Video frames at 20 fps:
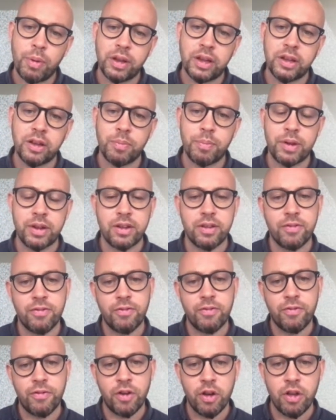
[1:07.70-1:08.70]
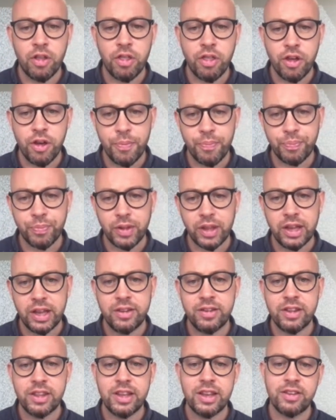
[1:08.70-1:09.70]
a little bit further
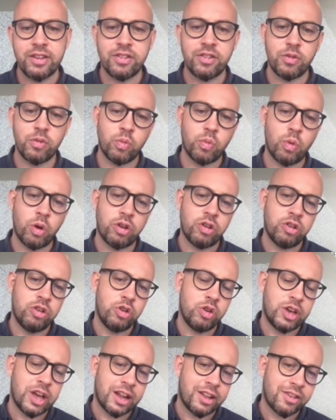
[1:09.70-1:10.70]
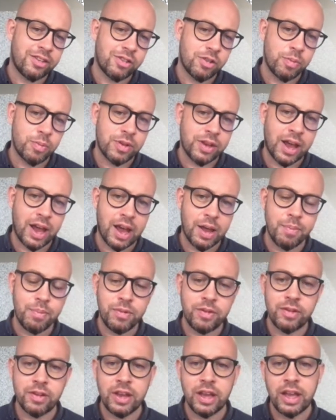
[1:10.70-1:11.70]
into this, what you get
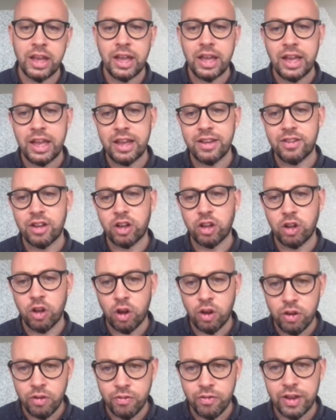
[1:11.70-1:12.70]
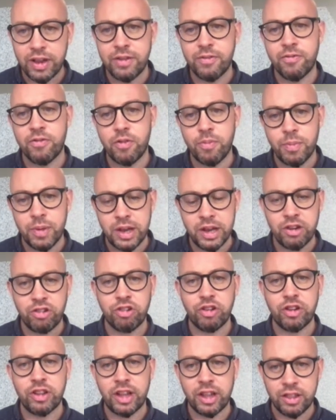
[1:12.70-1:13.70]
sometimes is a lot of
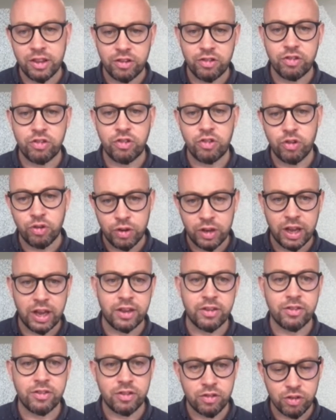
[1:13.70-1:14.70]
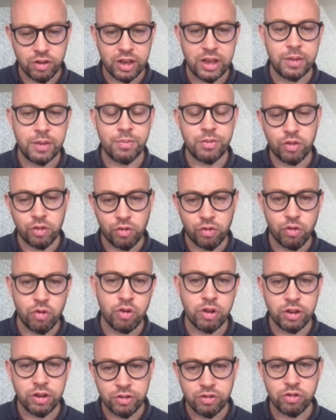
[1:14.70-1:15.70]
information that the student has to keep
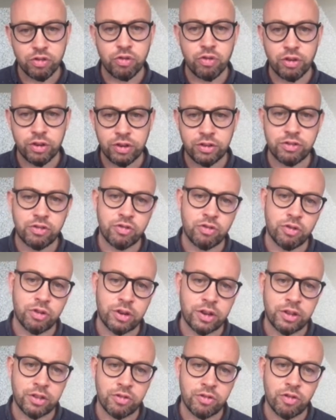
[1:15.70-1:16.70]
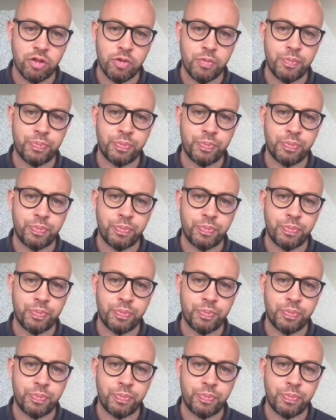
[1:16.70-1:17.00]
scrolling, scrolling, scrolling through.